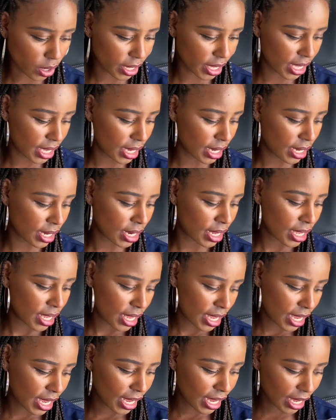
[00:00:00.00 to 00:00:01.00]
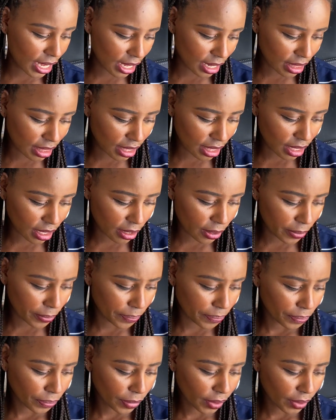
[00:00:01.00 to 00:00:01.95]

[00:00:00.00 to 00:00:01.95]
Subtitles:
in, and